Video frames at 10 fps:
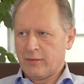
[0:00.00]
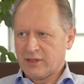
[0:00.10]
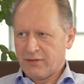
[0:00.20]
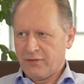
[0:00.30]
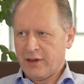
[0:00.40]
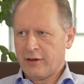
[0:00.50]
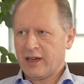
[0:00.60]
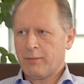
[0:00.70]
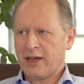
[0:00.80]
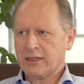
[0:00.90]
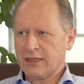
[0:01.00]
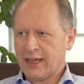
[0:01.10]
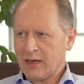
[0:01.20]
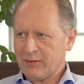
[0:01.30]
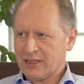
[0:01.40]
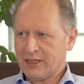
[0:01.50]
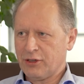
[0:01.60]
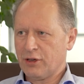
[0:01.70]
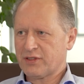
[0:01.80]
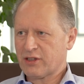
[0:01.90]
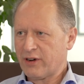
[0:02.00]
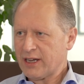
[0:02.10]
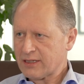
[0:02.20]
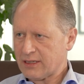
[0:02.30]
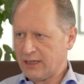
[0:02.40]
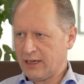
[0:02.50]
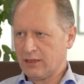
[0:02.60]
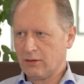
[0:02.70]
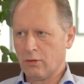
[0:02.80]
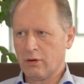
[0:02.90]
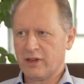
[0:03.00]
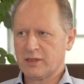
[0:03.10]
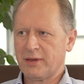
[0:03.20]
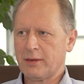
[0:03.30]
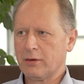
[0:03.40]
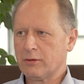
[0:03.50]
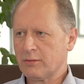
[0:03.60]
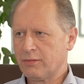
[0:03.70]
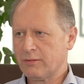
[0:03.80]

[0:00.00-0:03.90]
is a very abundant element in the Earth's crust, and all of those people who